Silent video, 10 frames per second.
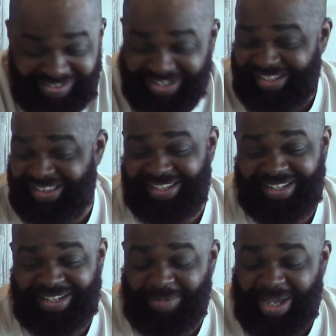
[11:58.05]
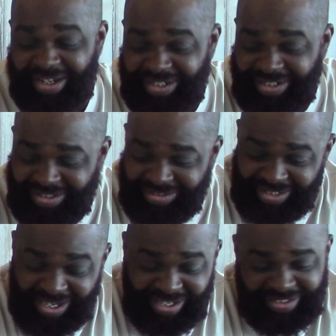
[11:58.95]
anything about it, and it was
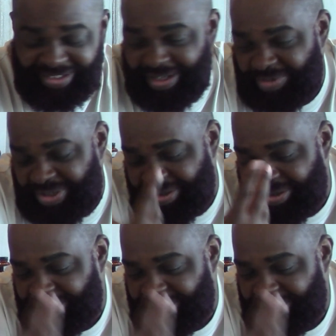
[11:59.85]
like, and I'm sitting in this